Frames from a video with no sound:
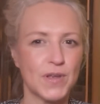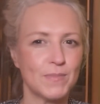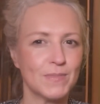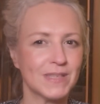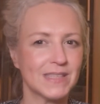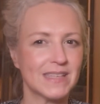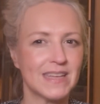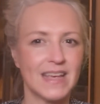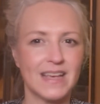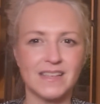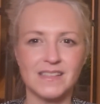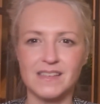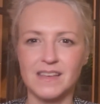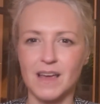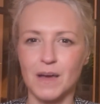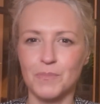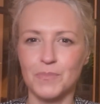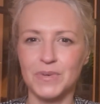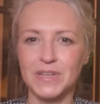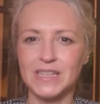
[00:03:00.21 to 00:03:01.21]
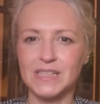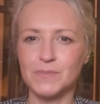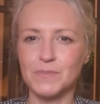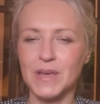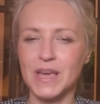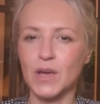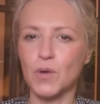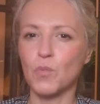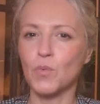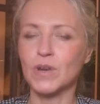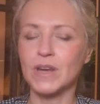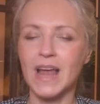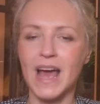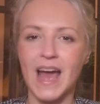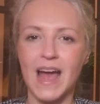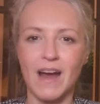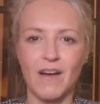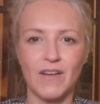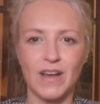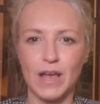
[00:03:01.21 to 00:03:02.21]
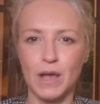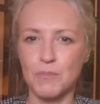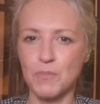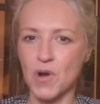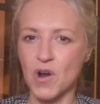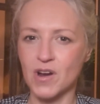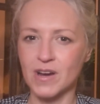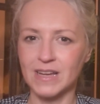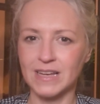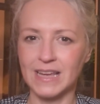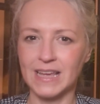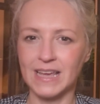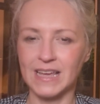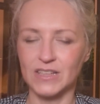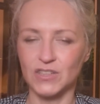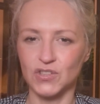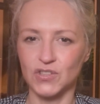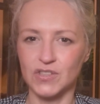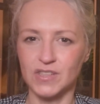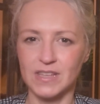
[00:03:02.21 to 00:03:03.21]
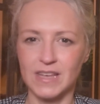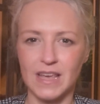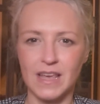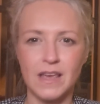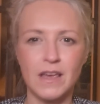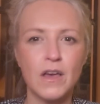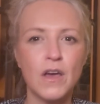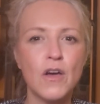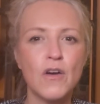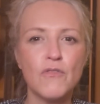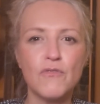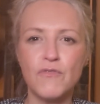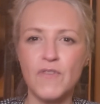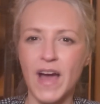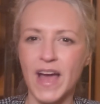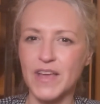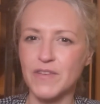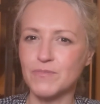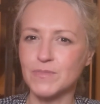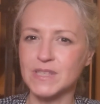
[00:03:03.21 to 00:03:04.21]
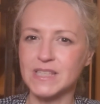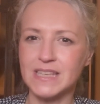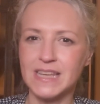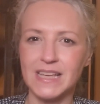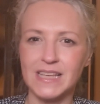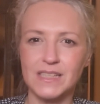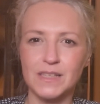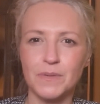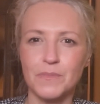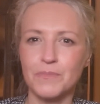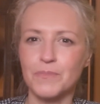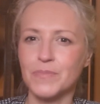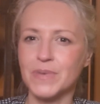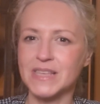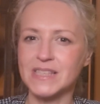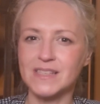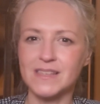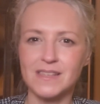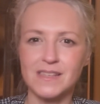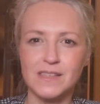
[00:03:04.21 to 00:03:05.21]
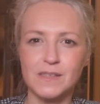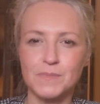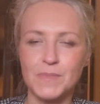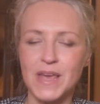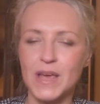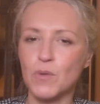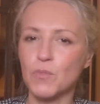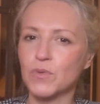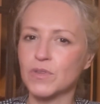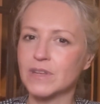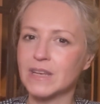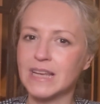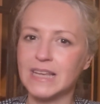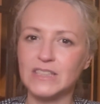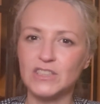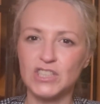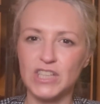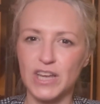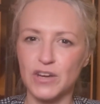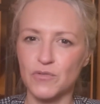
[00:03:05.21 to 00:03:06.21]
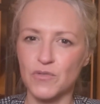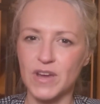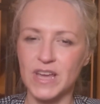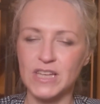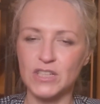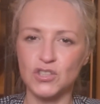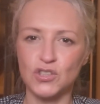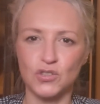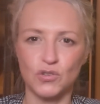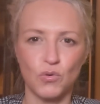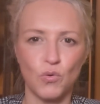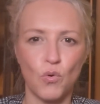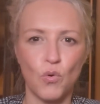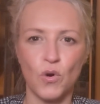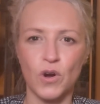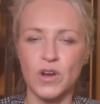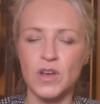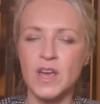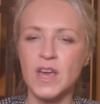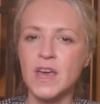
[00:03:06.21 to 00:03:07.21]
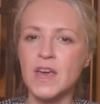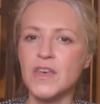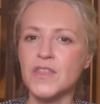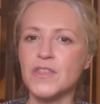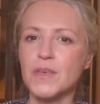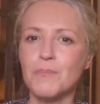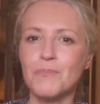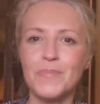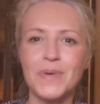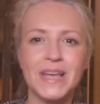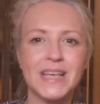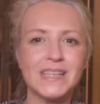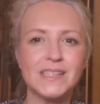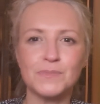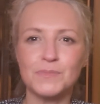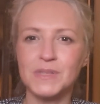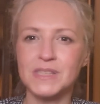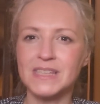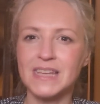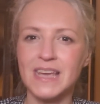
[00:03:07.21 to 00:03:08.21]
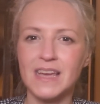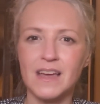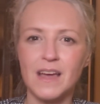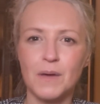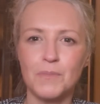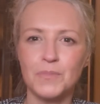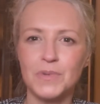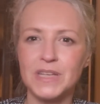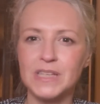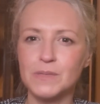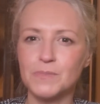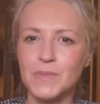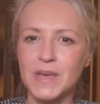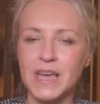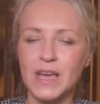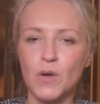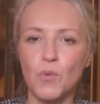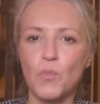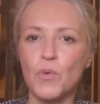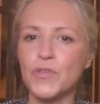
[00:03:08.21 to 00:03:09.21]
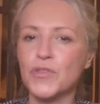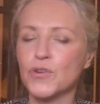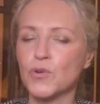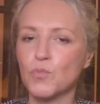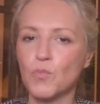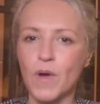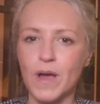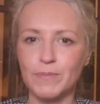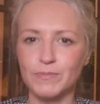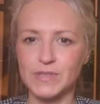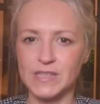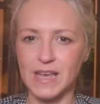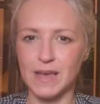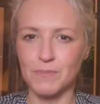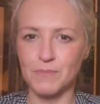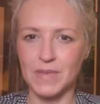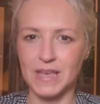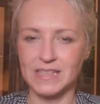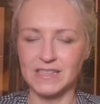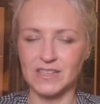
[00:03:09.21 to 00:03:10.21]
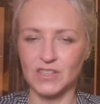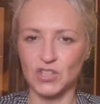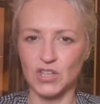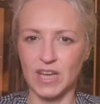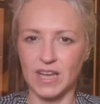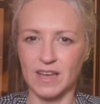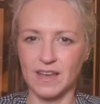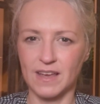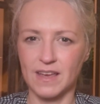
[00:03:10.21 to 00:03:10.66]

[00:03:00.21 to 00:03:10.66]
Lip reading: mistakes companies make when hiring a marketing agency, 5 mistakes businesses make with lead generation, or the biggest mistake companies make with their website messaging.